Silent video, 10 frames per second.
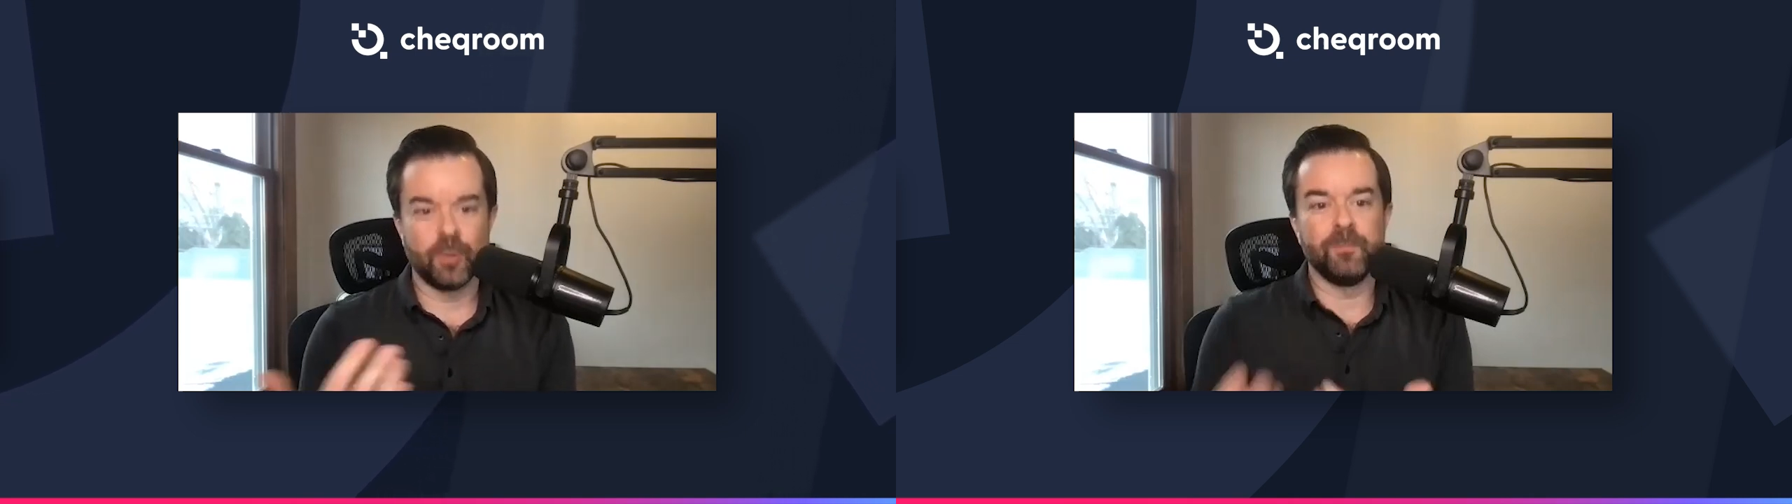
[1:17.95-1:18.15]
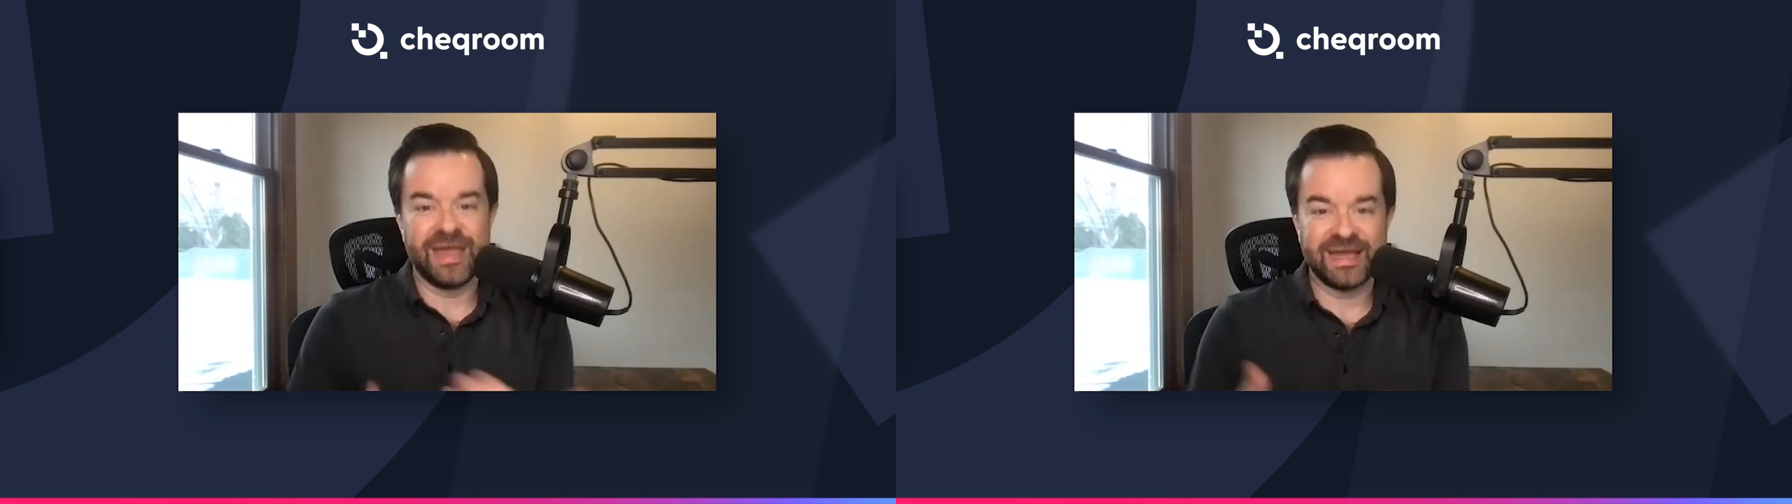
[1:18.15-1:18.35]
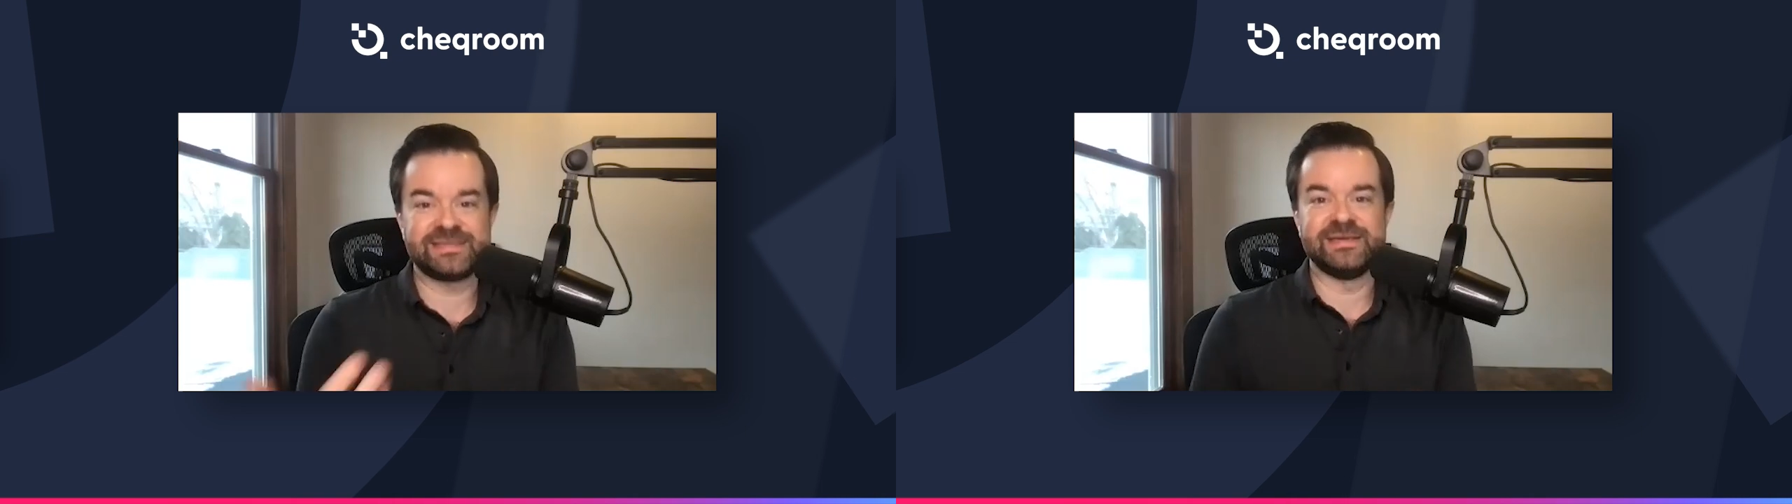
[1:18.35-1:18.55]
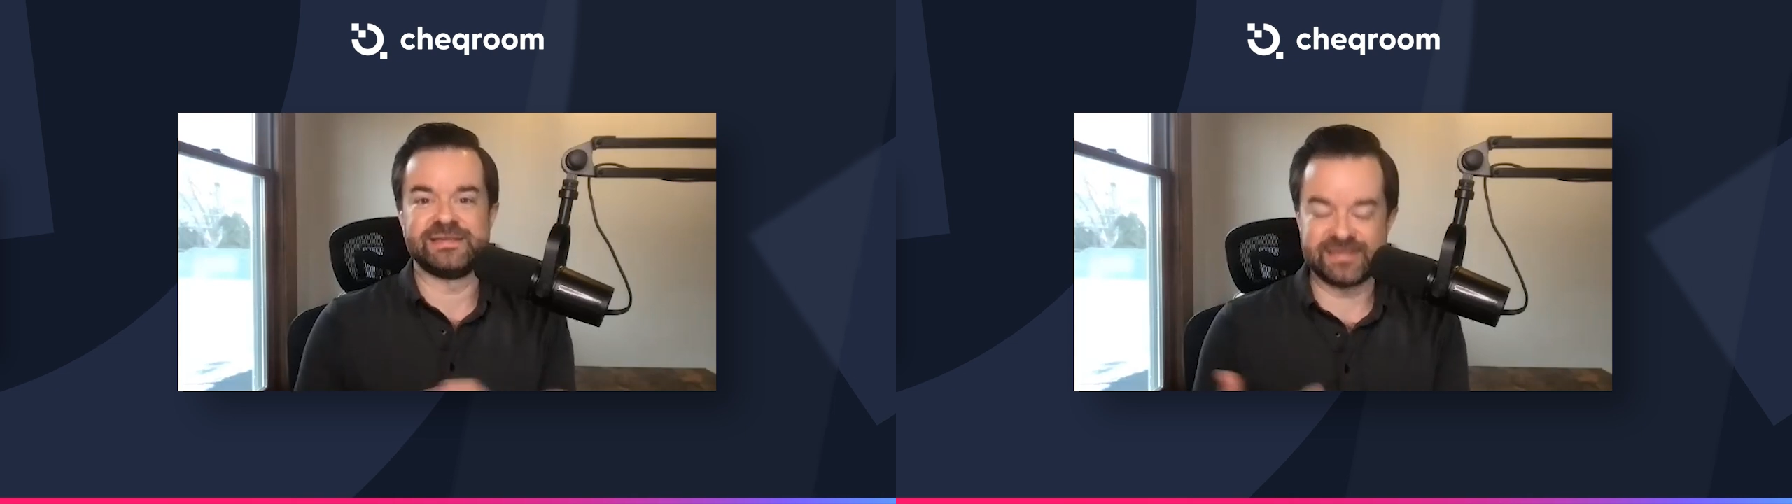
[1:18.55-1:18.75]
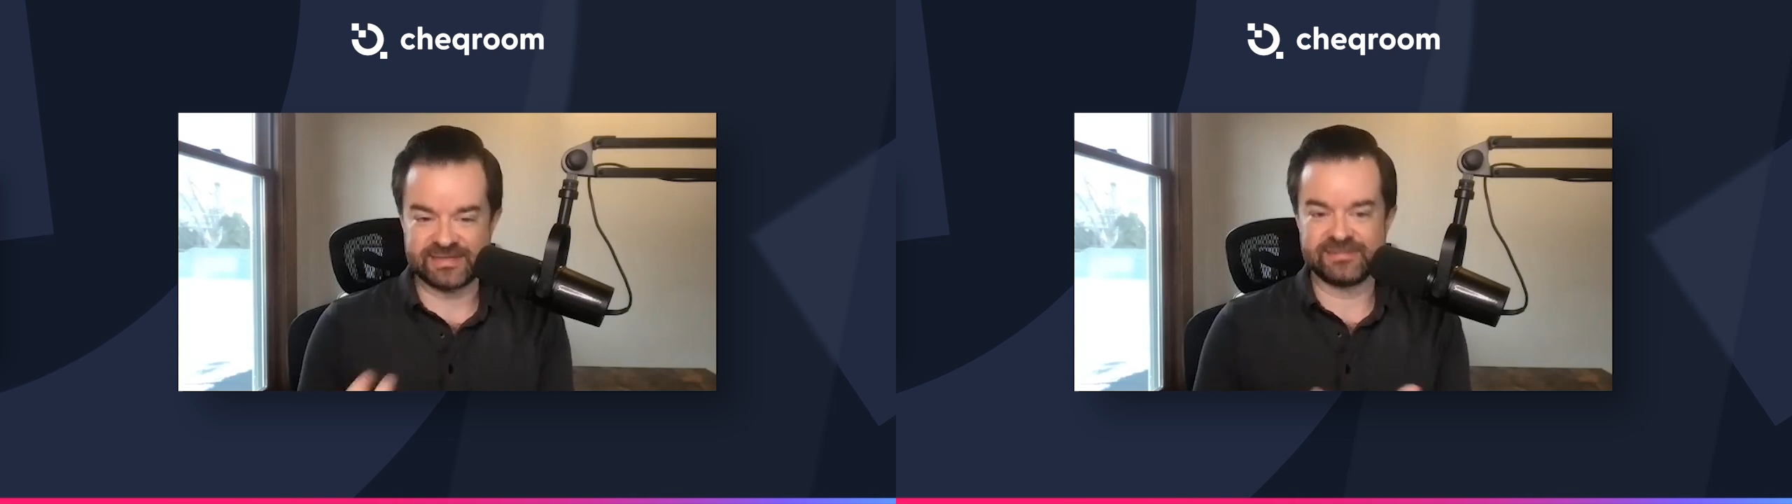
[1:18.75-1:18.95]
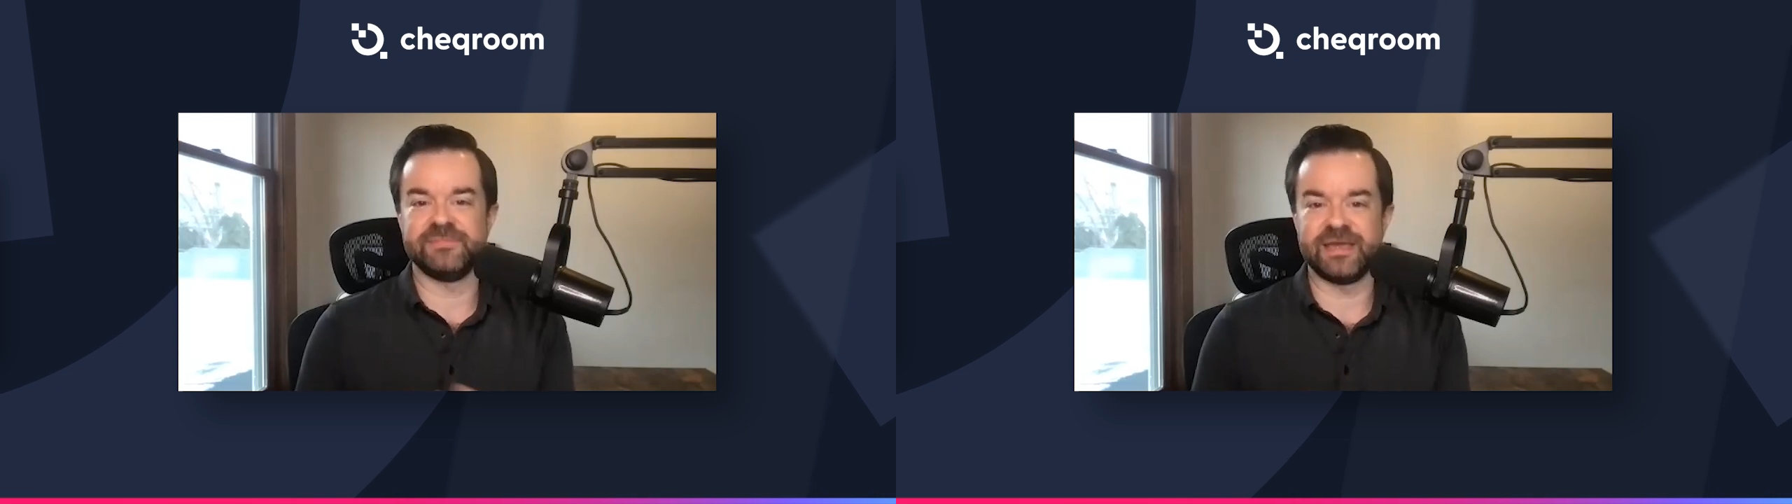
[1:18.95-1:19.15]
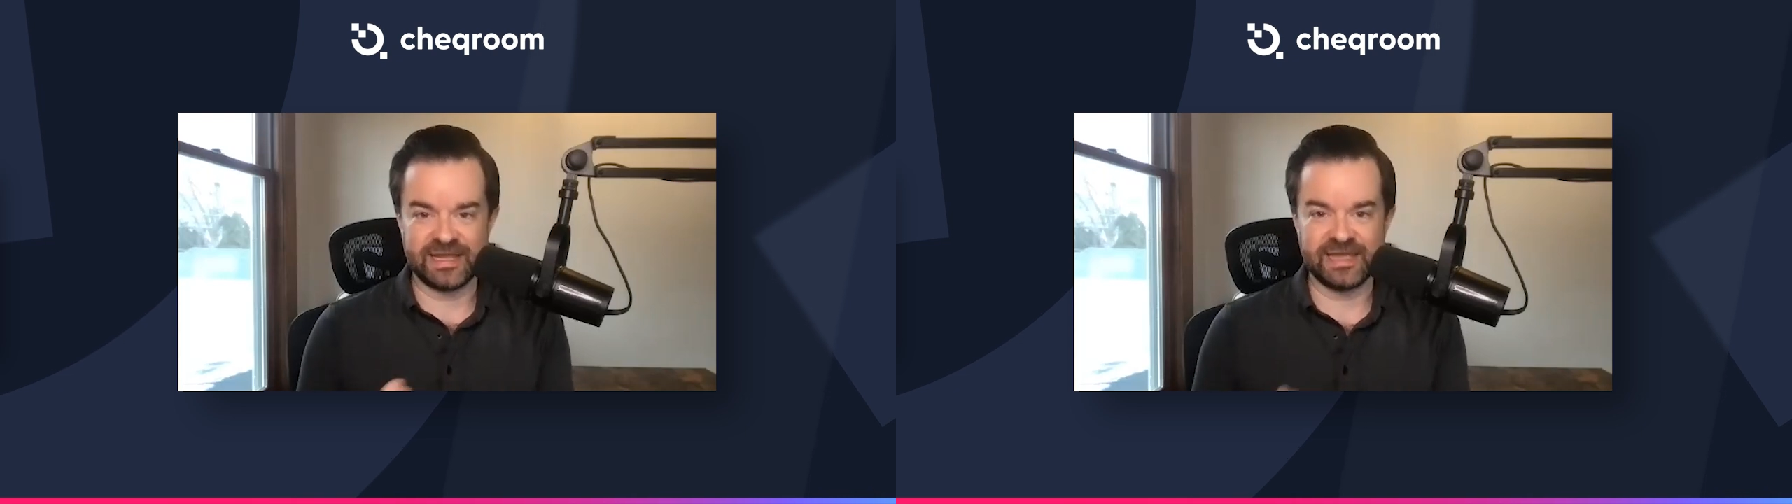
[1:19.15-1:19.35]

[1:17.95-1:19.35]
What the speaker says: makes this an